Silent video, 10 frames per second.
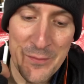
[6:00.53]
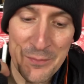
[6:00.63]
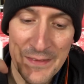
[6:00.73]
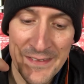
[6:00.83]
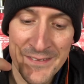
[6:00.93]

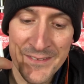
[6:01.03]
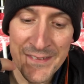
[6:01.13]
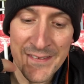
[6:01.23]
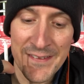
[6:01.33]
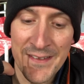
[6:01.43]
players
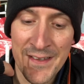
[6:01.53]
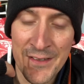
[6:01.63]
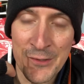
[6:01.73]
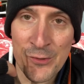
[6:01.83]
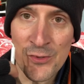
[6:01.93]

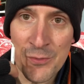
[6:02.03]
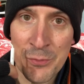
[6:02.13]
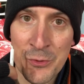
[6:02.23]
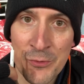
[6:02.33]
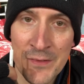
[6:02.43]
across the
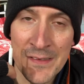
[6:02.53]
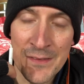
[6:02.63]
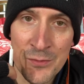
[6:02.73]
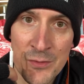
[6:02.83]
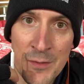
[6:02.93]
board, really.
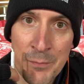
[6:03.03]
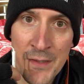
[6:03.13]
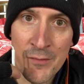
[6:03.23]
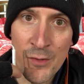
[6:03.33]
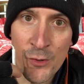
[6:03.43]
This was a
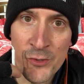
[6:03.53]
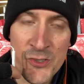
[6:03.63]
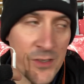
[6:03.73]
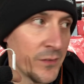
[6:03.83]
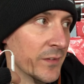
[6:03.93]
bit of a horror
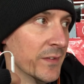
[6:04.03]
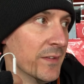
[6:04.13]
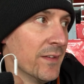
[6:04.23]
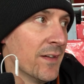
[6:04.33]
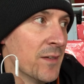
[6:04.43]
show.
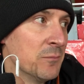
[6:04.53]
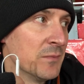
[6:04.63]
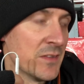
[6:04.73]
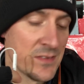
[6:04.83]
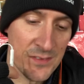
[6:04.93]

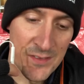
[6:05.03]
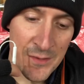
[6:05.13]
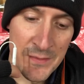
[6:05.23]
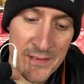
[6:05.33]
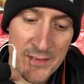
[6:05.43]
So
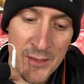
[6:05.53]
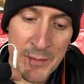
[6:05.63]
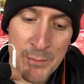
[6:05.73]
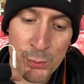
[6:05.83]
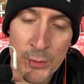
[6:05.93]
it's going to
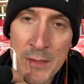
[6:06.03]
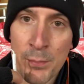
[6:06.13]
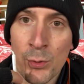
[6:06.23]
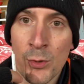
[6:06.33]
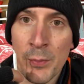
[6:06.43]
be pretty
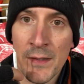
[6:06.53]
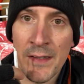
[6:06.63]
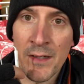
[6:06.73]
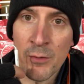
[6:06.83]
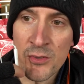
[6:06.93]
poor. Bernd
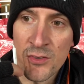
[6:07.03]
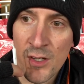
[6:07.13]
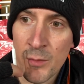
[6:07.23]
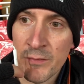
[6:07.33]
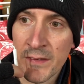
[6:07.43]
Leno, I'll
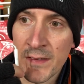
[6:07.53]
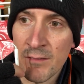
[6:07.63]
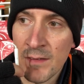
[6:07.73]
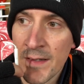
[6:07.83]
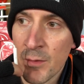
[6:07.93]
start with. I'm going to
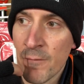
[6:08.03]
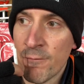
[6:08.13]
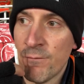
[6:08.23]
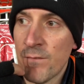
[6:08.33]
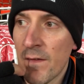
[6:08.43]
give Leno a
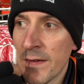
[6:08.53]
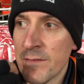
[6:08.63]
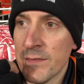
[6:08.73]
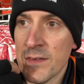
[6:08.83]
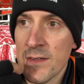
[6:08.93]

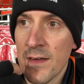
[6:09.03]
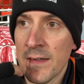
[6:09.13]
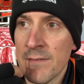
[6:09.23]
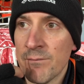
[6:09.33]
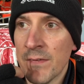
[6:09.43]
5. He
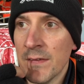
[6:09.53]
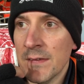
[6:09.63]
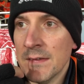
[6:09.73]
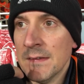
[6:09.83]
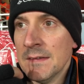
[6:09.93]
certainly
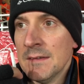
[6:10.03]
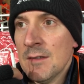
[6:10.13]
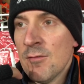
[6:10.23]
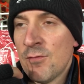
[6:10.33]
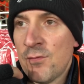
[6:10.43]

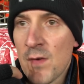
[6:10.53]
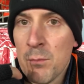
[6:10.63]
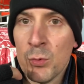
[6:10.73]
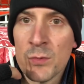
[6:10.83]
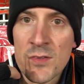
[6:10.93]

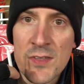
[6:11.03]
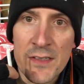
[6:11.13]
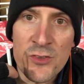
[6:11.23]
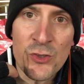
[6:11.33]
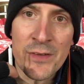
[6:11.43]
fumbled the
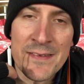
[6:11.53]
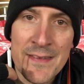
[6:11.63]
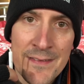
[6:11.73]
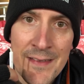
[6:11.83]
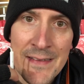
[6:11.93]
second shot. It
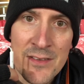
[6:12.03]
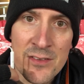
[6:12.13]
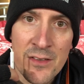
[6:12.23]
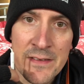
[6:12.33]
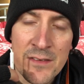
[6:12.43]
did take a
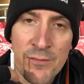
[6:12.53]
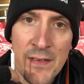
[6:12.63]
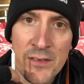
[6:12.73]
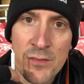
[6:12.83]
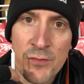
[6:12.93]
slight
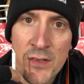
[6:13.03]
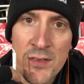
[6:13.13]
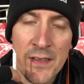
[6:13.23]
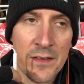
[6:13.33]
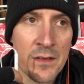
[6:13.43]
deflection for the
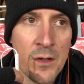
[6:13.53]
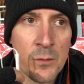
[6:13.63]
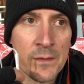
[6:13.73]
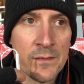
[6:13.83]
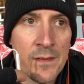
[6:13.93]
second
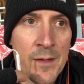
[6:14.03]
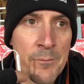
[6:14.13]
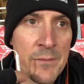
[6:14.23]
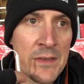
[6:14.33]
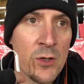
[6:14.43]
goal,
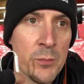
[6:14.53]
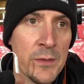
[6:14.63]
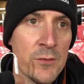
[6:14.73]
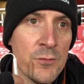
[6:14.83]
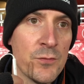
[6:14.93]
and he got a
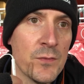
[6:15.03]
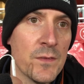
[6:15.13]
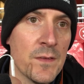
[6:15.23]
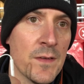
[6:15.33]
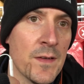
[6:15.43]
bit
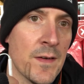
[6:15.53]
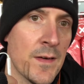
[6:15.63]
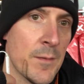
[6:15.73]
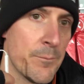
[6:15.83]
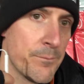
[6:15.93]
of